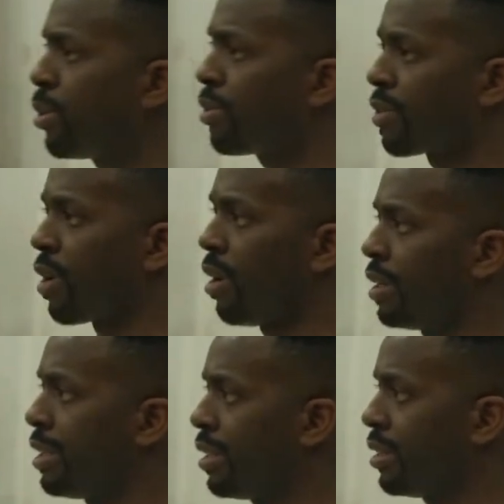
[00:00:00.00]
move of
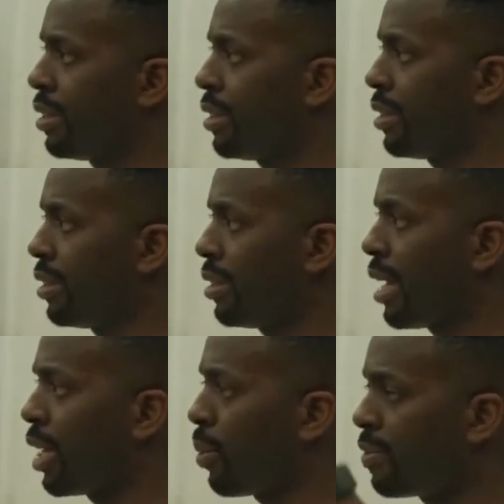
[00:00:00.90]
God.
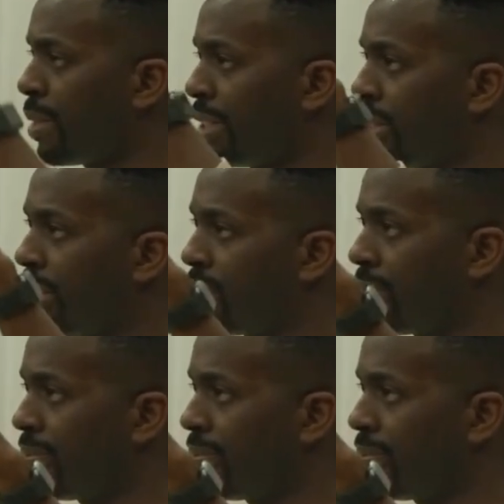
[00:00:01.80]
Are you with me, church?